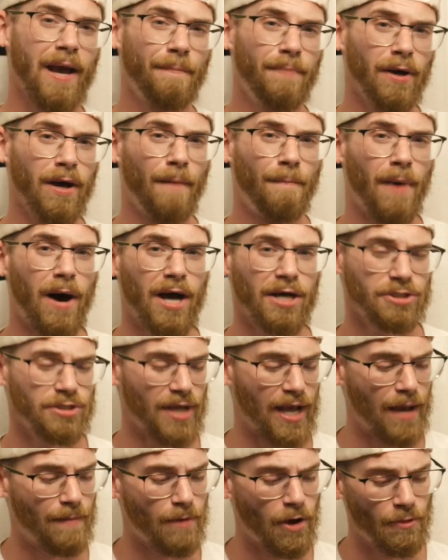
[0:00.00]
put a box
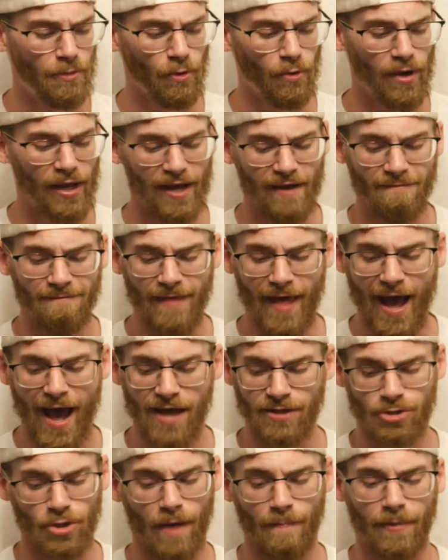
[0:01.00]
of ammo through it, if
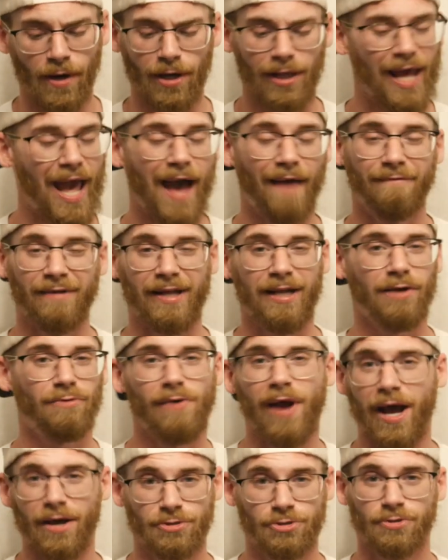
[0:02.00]
that, so I barely have any
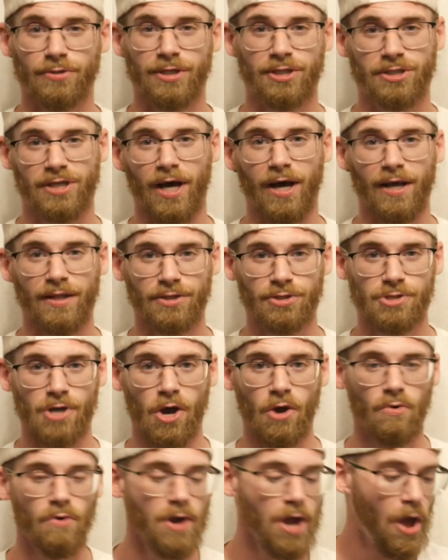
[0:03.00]
rounds to this gun.
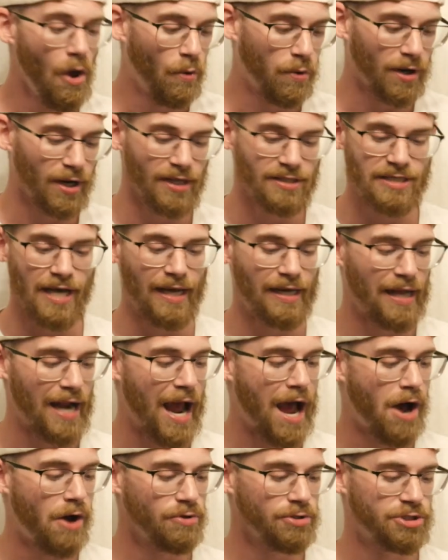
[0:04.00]
So we're going to take it
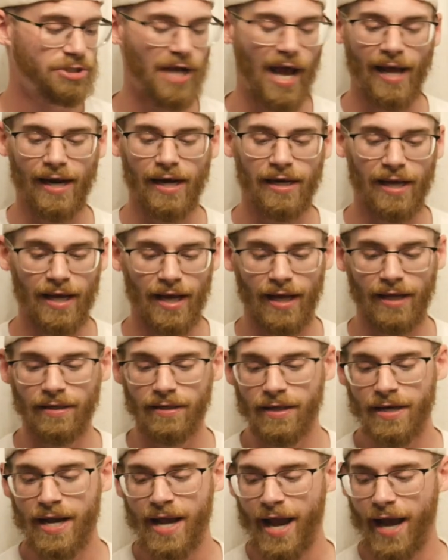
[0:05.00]
out, sight it
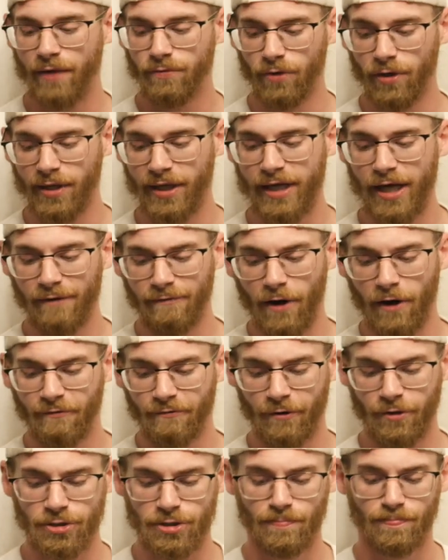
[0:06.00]
in, and really give our
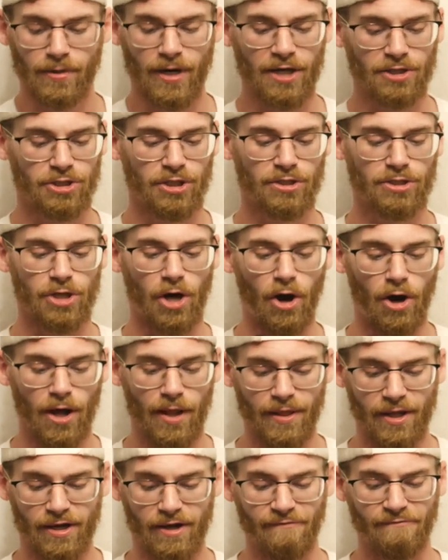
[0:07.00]
first impressions
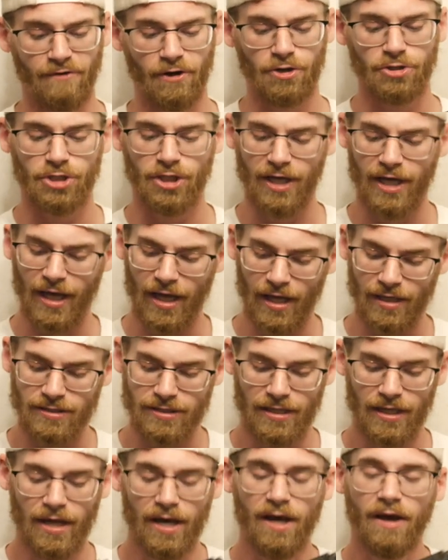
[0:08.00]
on the conversion kit,
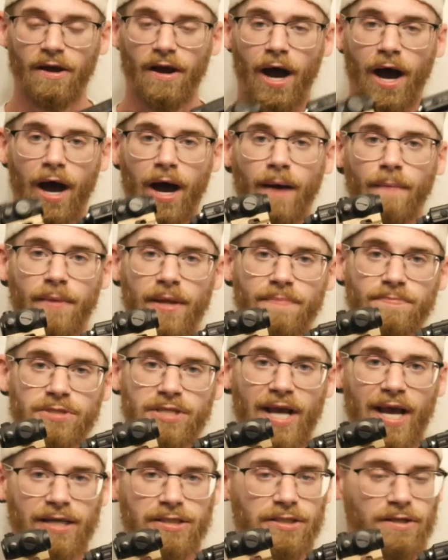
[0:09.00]
the
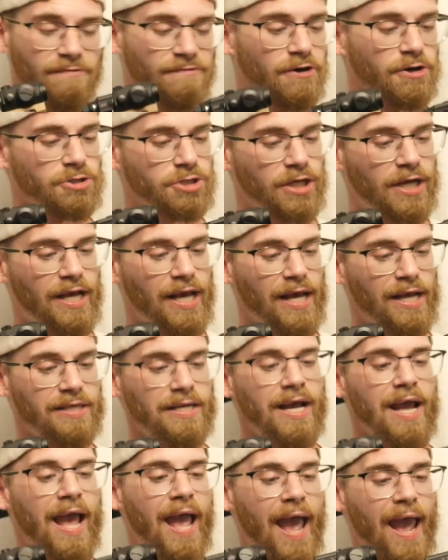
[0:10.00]
MCX conversion kit,
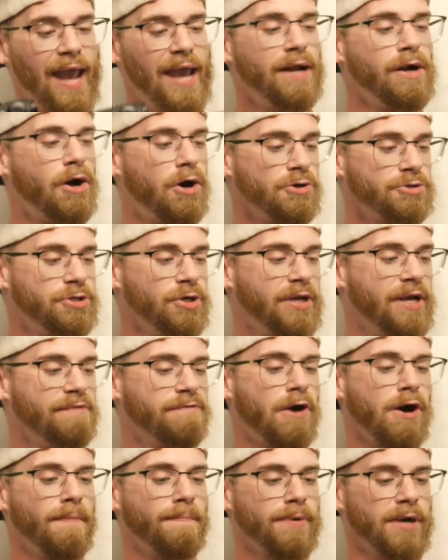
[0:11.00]
and also give
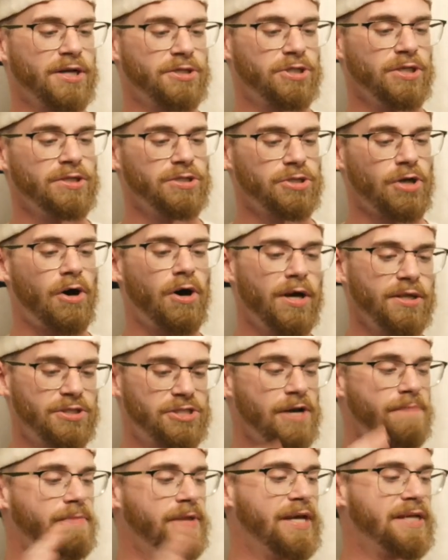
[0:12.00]
our impressions on
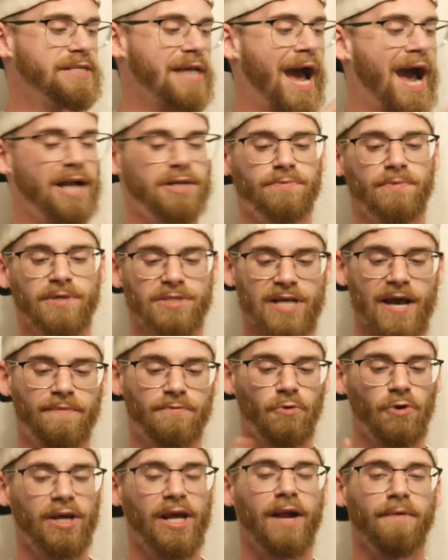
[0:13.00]
some of the attachments
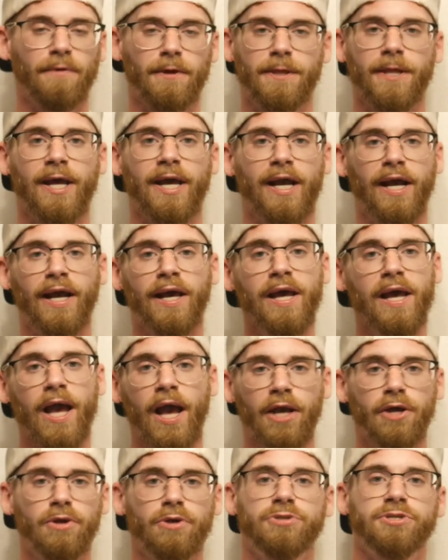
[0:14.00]
after we get everything,
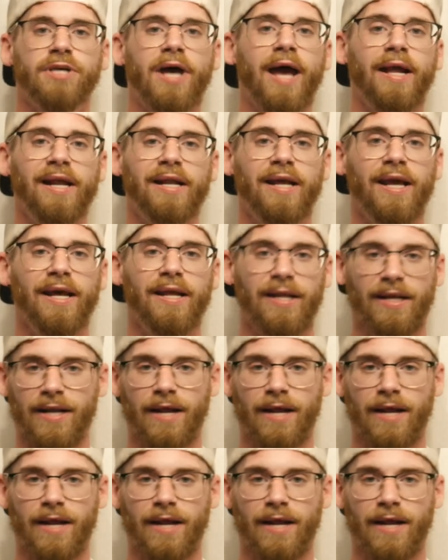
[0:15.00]
you know, sighted in and